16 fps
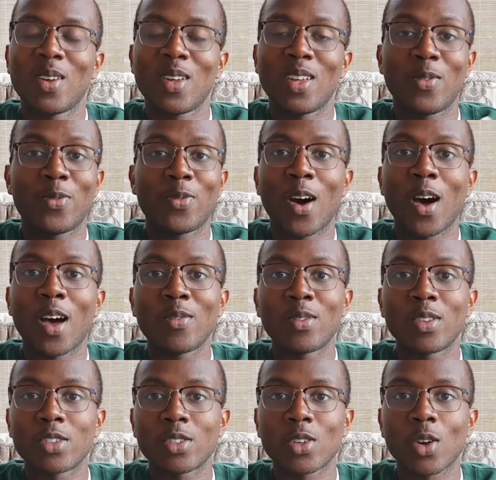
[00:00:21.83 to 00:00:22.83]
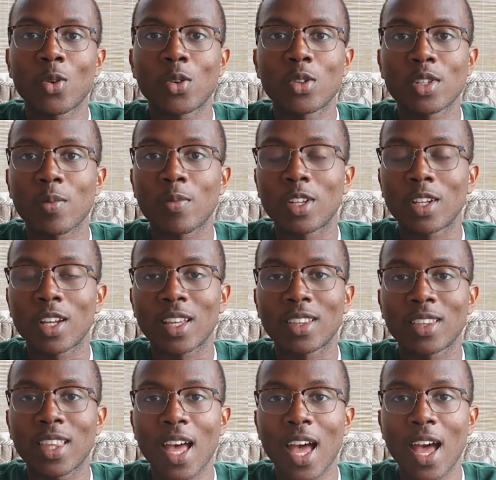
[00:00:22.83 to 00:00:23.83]
5 years old or something like
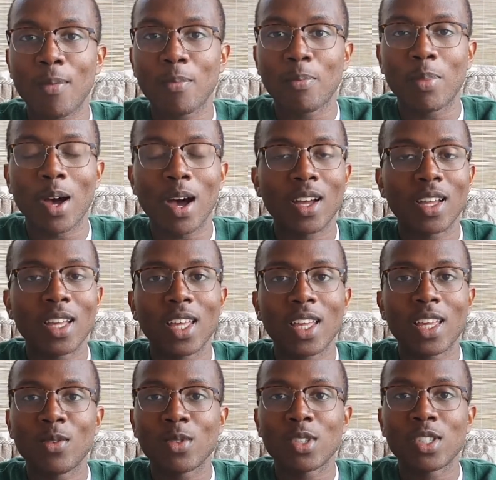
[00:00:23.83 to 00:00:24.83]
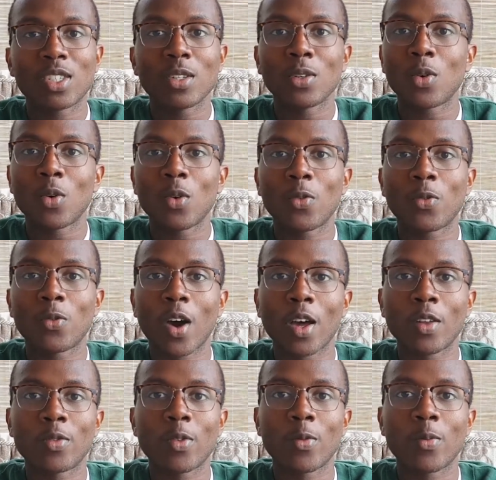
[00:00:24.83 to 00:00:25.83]
that, but it was still all
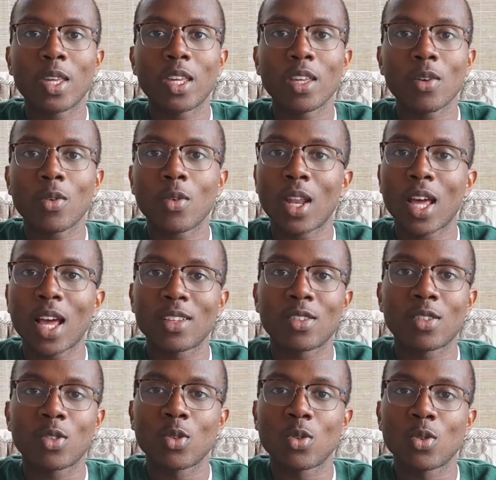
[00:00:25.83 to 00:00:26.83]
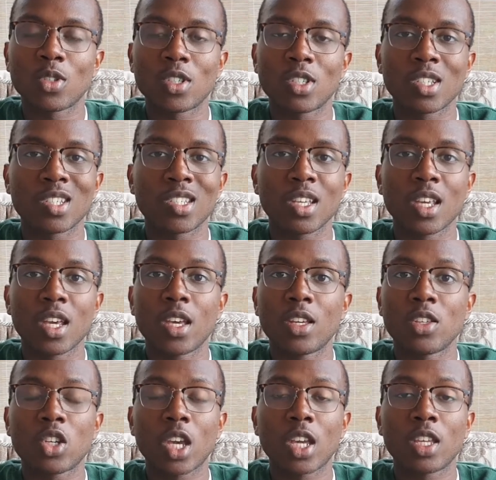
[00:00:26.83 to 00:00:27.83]
fine for me. All I had to do was just
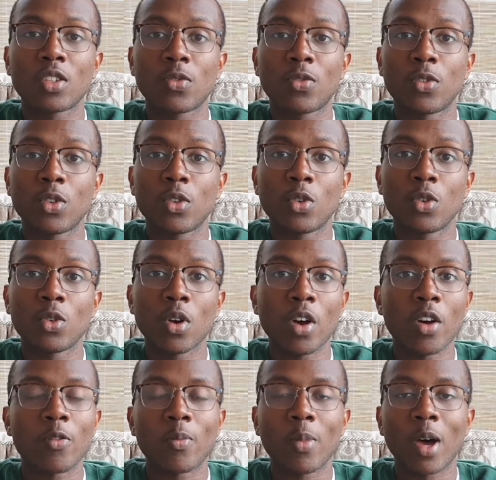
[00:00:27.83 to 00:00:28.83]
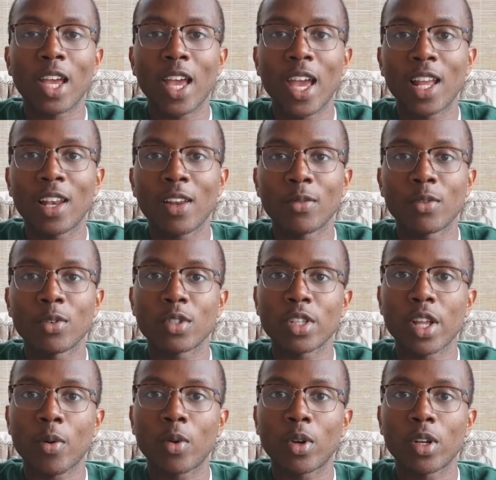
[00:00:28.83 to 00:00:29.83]
change a few of my A-levels
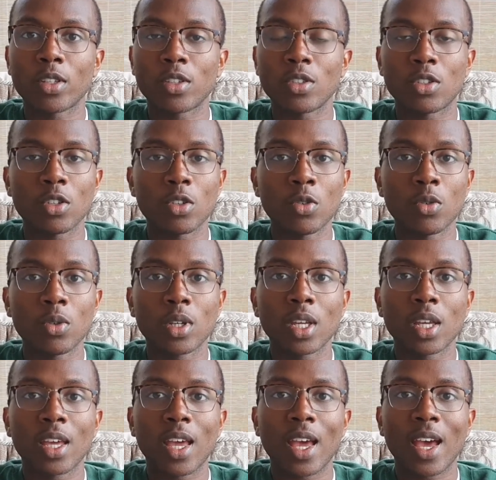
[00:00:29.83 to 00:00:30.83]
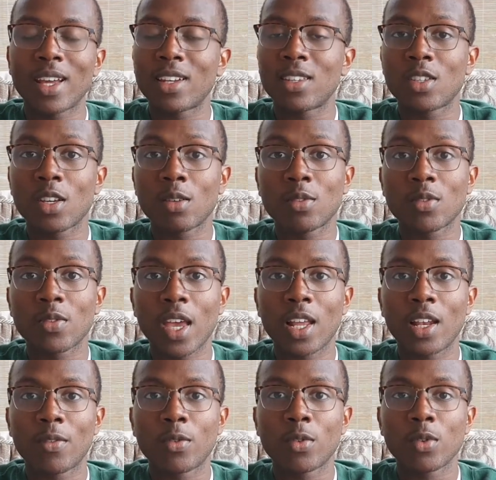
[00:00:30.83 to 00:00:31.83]
that I wanted to do. And in terms of
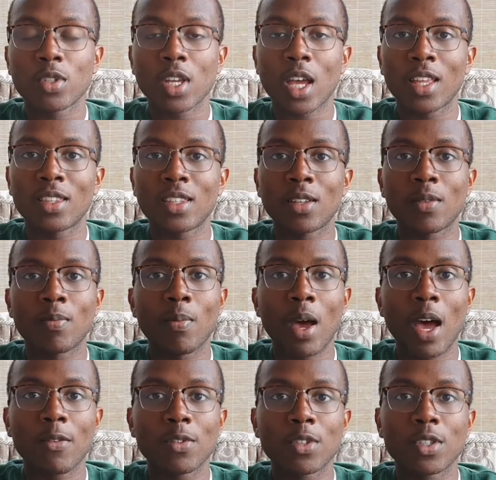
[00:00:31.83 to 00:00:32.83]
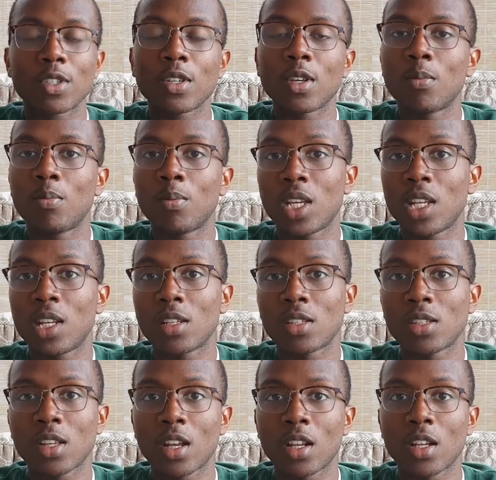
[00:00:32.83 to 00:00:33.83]
A-levels, I did maths, media
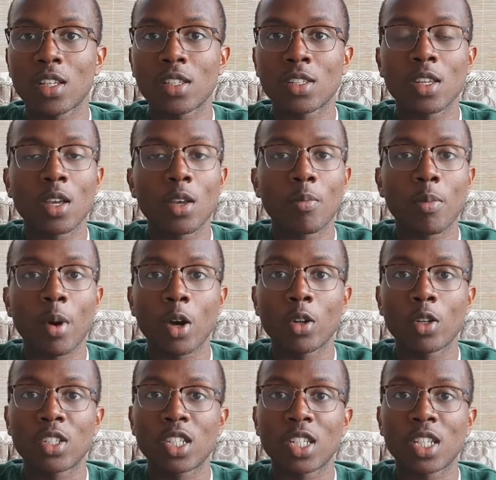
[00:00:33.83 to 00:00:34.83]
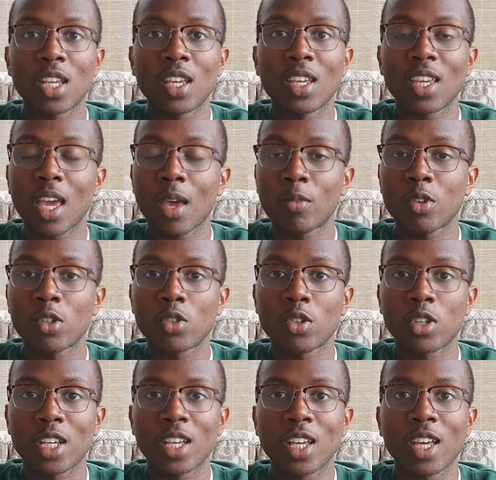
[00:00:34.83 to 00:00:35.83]
studies, biology,
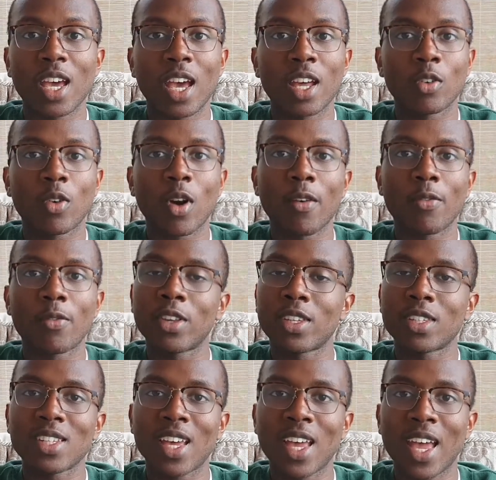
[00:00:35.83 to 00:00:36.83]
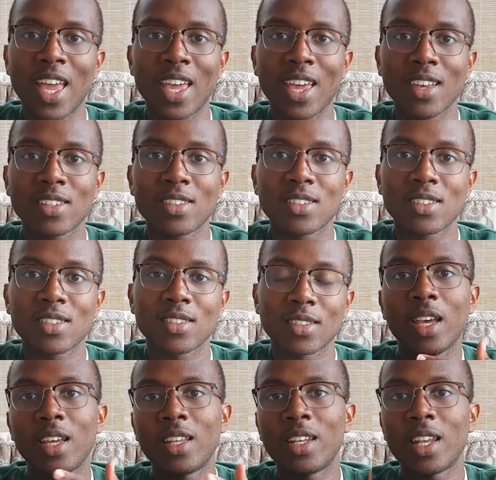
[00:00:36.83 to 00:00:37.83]
chemistry, and graphics at AS.
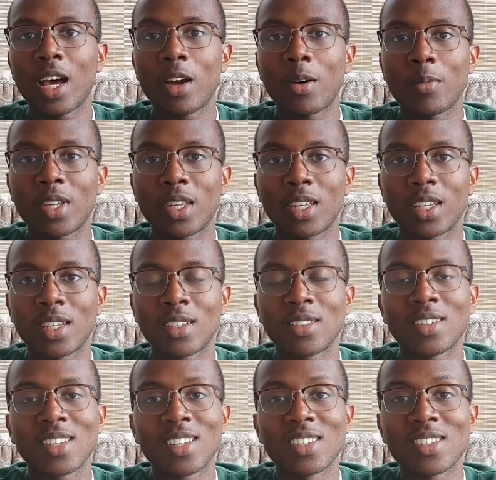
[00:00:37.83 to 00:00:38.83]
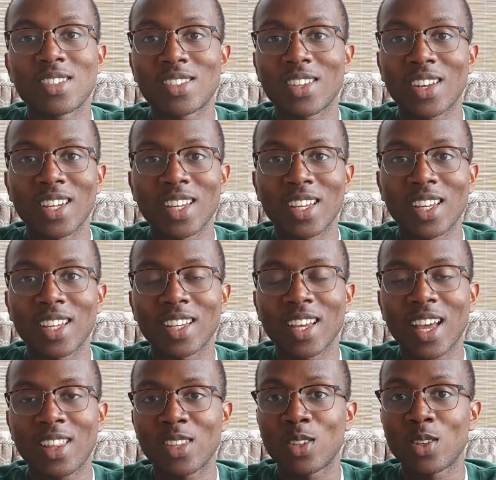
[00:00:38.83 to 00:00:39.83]
And now I'm here studying
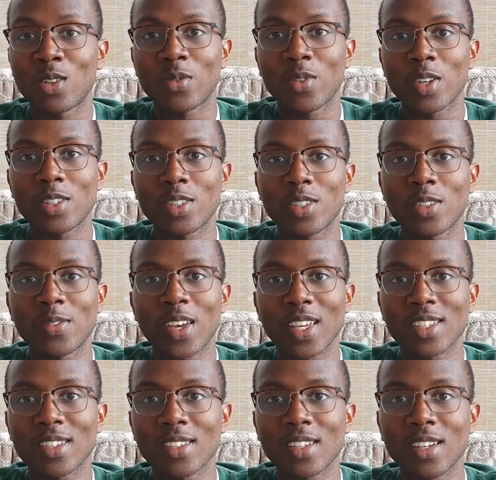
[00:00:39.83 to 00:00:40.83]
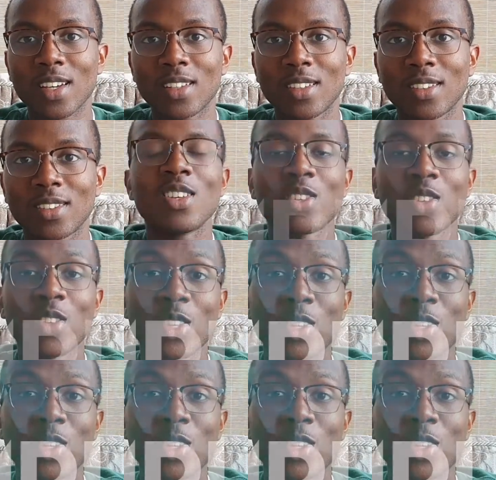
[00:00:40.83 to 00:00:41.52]
at the University of Exeter. So the